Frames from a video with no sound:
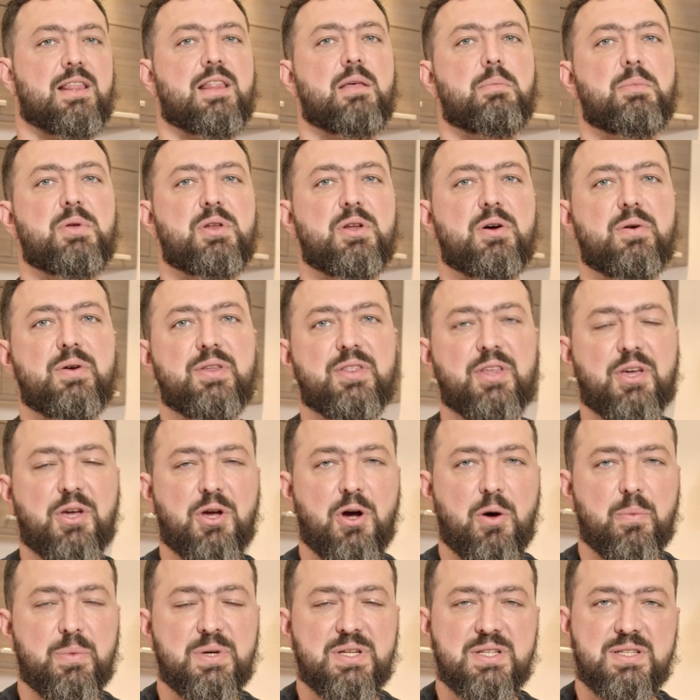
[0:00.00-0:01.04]
let me know in the
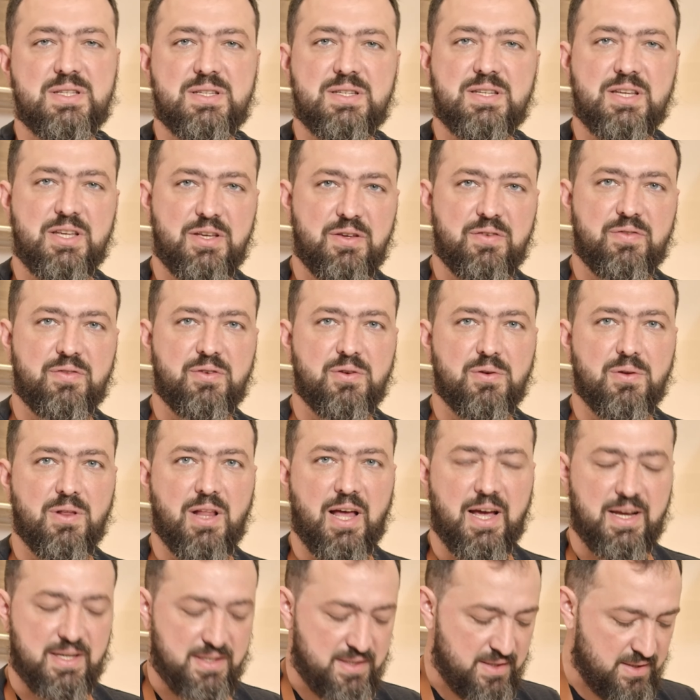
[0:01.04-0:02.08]
comments if you
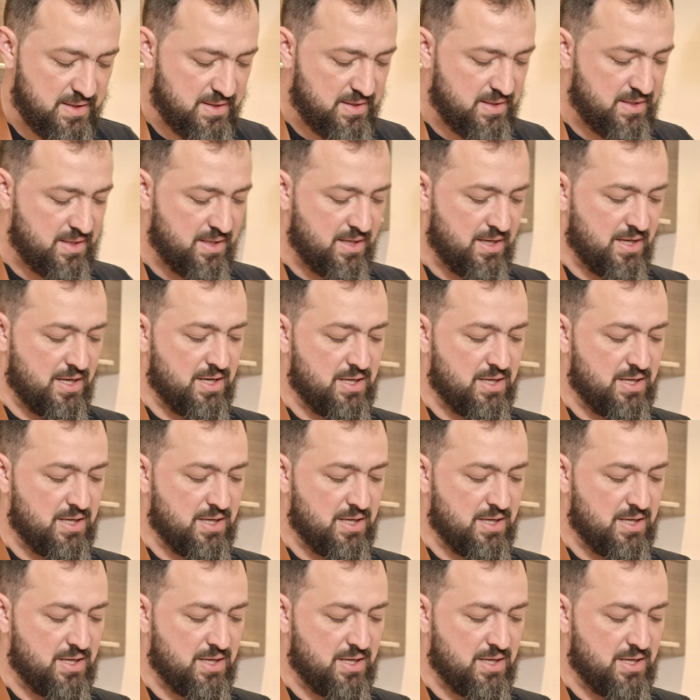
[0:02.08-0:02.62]
like this.